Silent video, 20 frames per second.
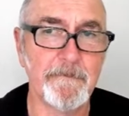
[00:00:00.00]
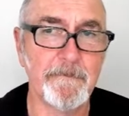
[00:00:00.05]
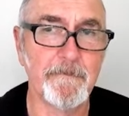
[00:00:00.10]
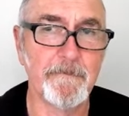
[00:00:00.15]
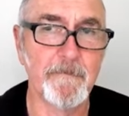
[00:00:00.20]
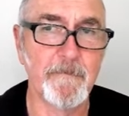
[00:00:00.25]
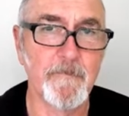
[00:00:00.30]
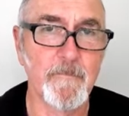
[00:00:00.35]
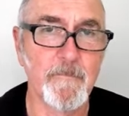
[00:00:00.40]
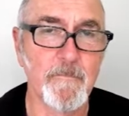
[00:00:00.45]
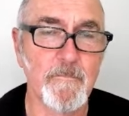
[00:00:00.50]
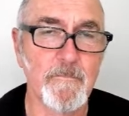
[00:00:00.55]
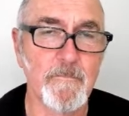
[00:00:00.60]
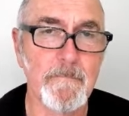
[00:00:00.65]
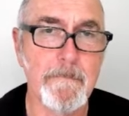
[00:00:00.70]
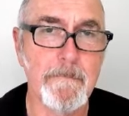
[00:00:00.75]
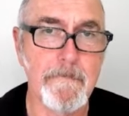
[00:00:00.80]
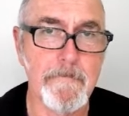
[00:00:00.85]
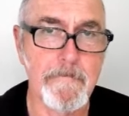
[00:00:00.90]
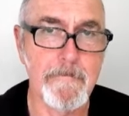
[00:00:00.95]

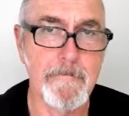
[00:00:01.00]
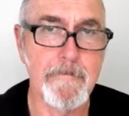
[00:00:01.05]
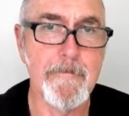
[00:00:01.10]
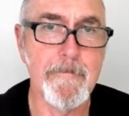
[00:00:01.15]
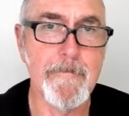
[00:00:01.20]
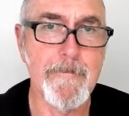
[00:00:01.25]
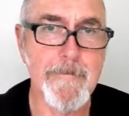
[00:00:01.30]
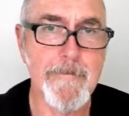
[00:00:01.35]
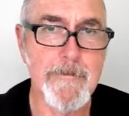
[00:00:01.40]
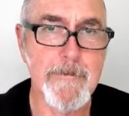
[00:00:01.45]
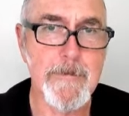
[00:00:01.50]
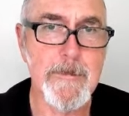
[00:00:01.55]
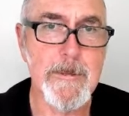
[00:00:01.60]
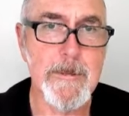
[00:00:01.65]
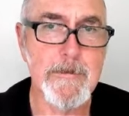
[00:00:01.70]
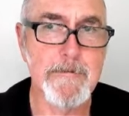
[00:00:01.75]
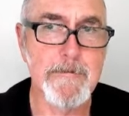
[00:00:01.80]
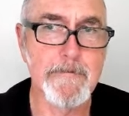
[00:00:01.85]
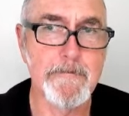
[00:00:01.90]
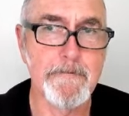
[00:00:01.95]

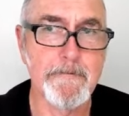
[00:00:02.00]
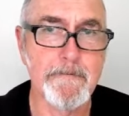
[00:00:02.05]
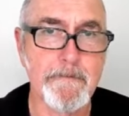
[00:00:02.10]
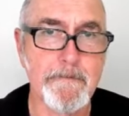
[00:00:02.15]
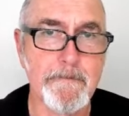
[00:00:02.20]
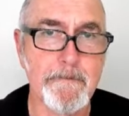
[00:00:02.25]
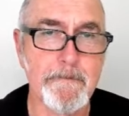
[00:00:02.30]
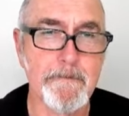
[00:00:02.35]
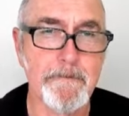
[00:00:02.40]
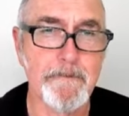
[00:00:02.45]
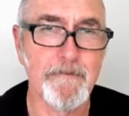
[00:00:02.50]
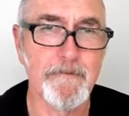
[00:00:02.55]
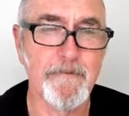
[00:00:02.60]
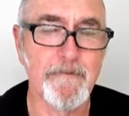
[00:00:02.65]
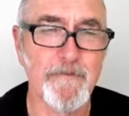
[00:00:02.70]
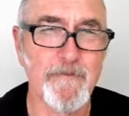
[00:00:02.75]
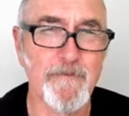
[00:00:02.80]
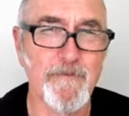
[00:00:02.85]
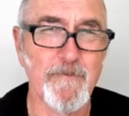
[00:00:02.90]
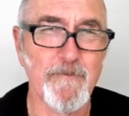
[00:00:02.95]

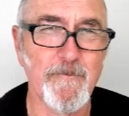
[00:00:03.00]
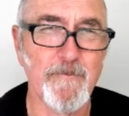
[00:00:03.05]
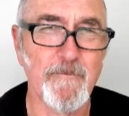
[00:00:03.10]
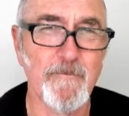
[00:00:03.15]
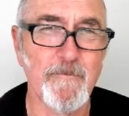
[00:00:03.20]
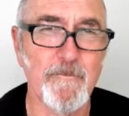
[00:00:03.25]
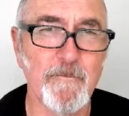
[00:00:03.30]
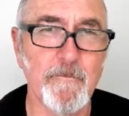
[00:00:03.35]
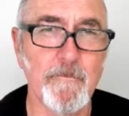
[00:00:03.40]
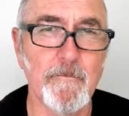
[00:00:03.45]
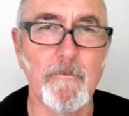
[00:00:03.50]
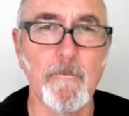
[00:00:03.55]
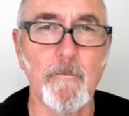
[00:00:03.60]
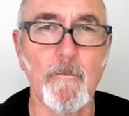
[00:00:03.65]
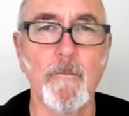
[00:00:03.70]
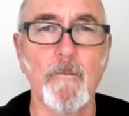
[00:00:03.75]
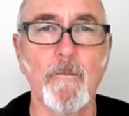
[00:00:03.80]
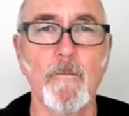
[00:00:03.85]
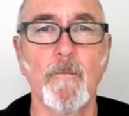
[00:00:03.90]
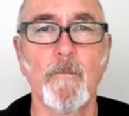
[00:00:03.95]

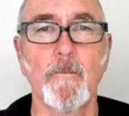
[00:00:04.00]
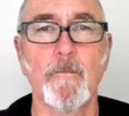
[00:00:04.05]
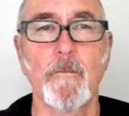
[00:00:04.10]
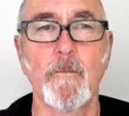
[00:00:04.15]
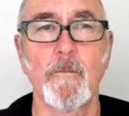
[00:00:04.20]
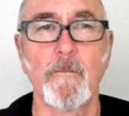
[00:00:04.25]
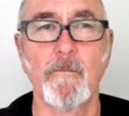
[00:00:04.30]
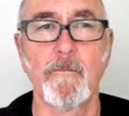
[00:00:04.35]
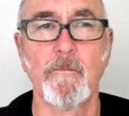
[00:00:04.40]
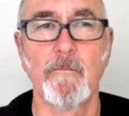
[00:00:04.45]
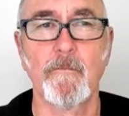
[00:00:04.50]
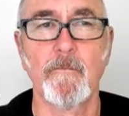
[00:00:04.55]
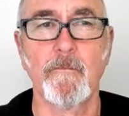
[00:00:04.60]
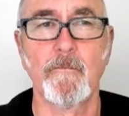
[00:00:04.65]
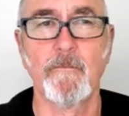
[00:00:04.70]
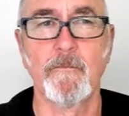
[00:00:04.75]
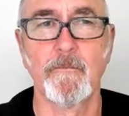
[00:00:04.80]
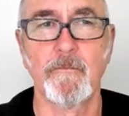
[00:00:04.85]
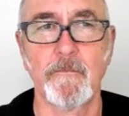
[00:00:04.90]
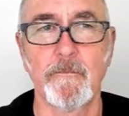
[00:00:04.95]

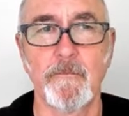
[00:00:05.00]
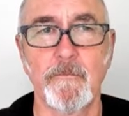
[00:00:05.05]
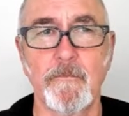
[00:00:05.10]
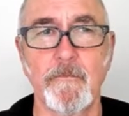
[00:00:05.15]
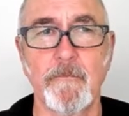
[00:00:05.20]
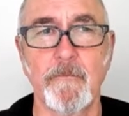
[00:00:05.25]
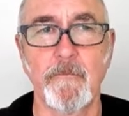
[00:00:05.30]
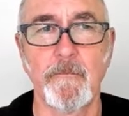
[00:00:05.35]
(not speaking)